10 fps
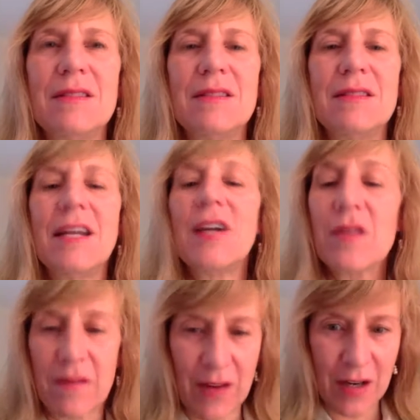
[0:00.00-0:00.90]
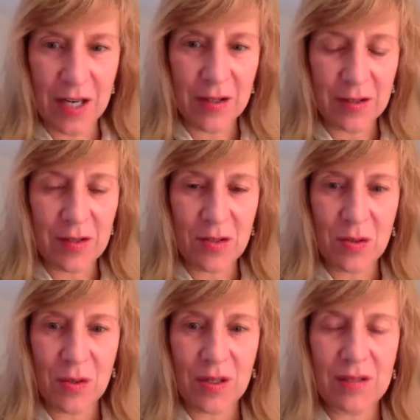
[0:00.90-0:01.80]
they're very good
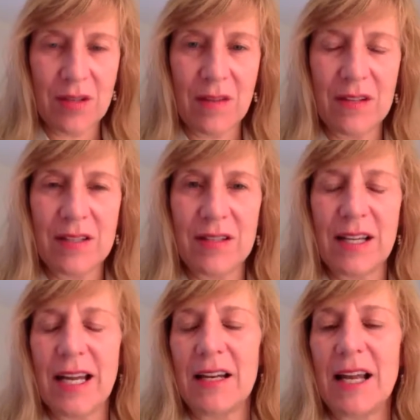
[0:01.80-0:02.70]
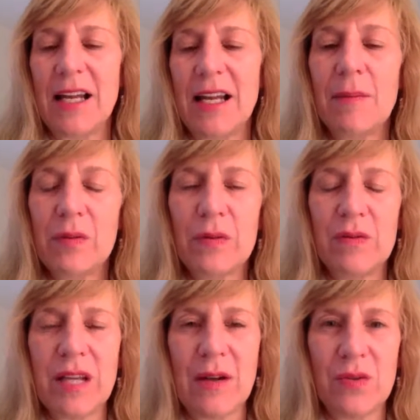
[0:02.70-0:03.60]
stewards of this land, and it
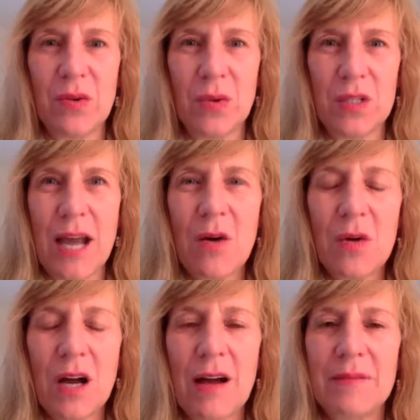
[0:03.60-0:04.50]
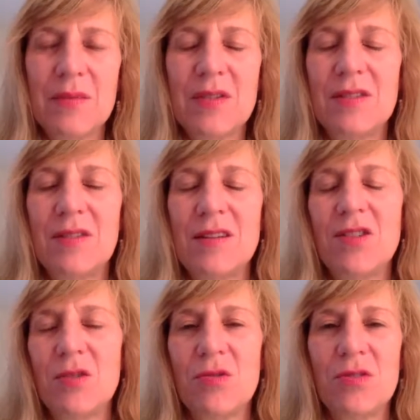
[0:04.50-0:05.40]
improves household outcomes,
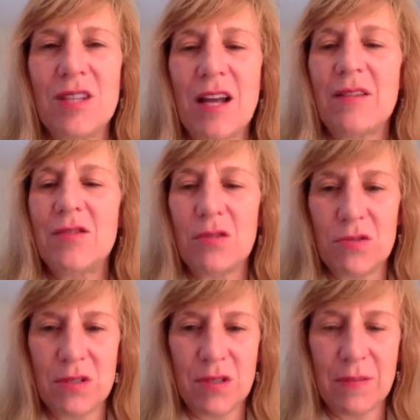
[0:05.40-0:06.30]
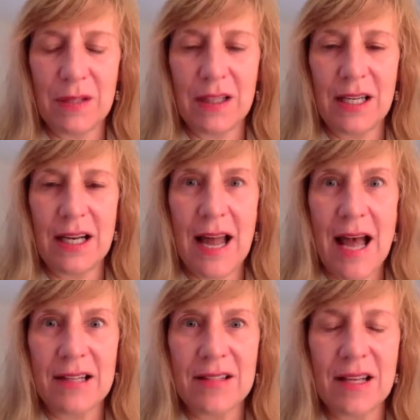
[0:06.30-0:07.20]
children's health, children's ability to
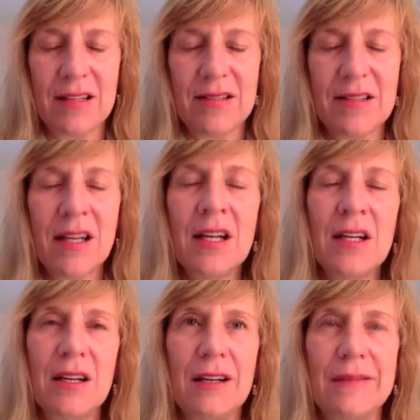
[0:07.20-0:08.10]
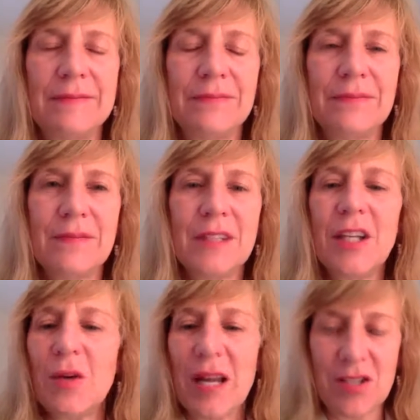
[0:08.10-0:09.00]
access
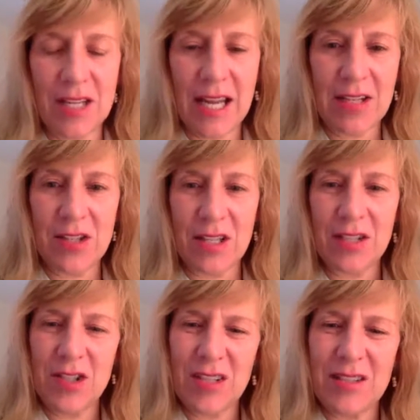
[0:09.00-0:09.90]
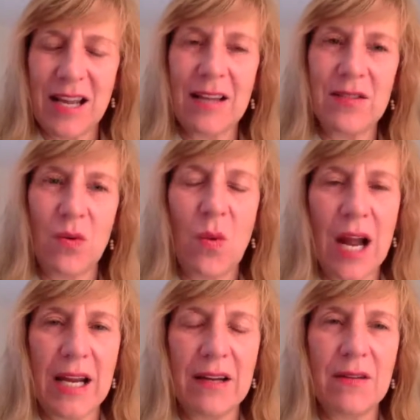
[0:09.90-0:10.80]
education. It just has a
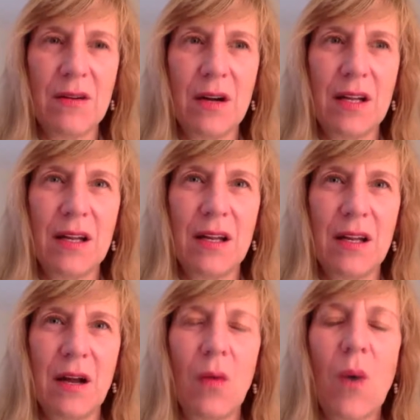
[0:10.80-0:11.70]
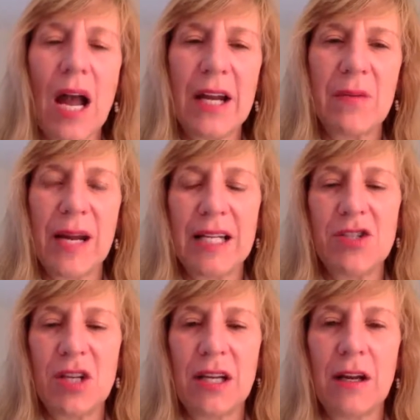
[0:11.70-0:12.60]

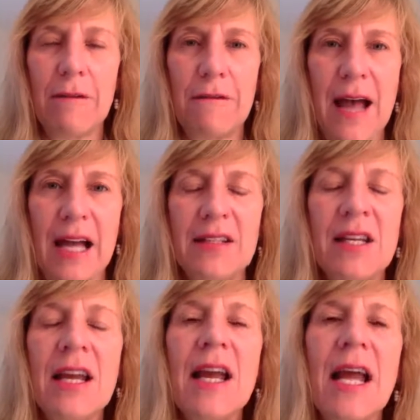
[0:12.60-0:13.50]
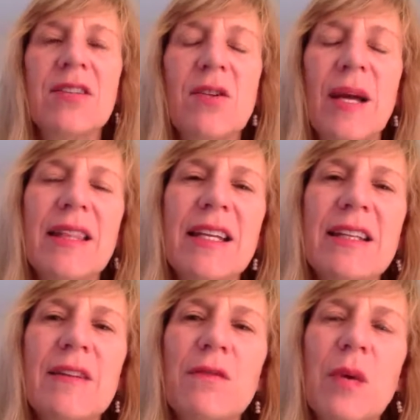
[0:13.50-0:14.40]
wide-ranging effect. And so I think that
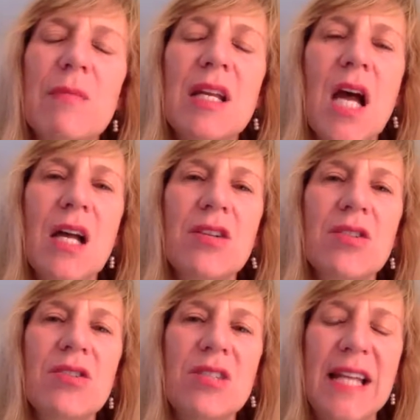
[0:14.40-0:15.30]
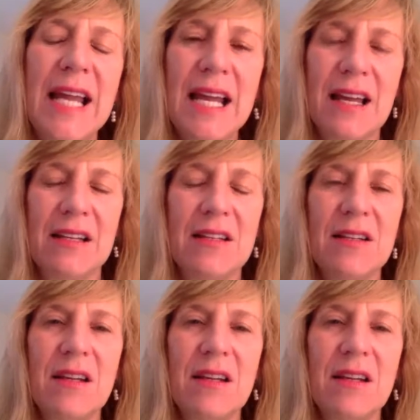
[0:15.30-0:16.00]
if women understand